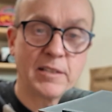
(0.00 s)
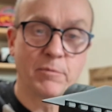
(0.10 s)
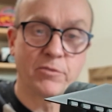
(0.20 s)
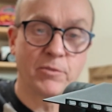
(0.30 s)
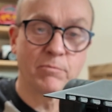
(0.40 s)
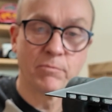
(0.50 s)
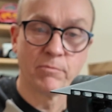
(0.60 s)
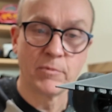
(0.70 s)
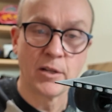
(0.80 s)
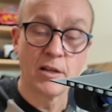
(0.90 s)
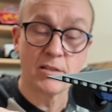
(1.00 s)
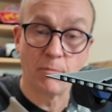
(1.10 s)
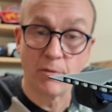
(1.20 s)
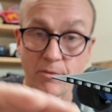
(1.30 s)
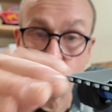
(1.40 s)
Some of them
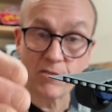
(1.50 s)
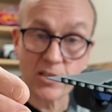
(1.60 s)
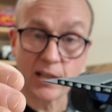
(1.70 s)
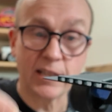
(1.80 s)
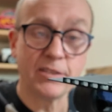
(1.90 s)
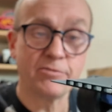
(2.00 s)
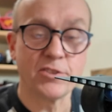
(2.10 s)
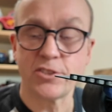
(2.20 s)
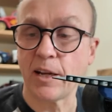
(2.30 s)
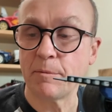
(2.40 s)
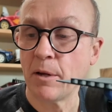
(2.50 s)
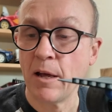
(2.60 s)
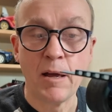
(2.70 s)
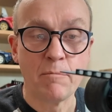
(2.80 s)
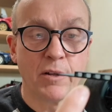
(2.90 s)
have a slightly different shape,
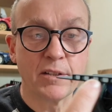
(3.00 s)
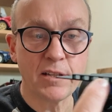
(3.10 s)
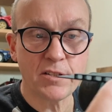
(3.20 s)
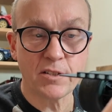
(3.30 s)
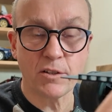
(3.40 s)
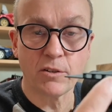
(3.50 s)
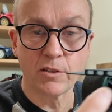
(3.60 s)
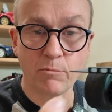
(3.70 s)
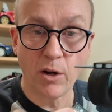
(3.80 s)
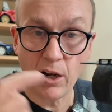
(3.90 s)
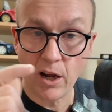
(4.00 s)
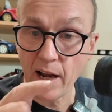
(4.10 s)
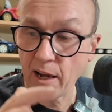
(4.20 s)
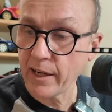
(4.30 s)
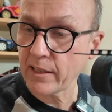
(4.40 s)
but this, on the model I
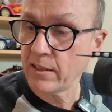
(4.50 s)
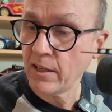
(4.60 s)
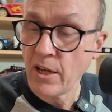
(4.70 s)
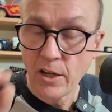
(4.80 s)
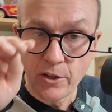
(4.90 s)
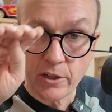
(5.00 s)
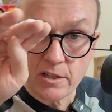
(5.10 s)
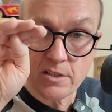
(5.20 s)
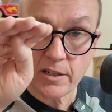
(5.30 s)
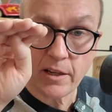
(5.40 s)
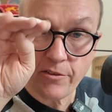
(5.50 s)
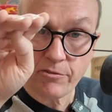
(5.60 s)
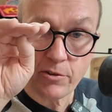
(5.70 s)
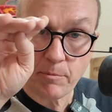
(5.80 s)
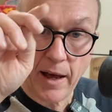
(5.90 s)
liked, you can see it
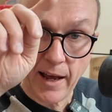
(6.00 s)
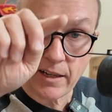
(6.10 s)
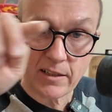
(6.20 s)
through the back.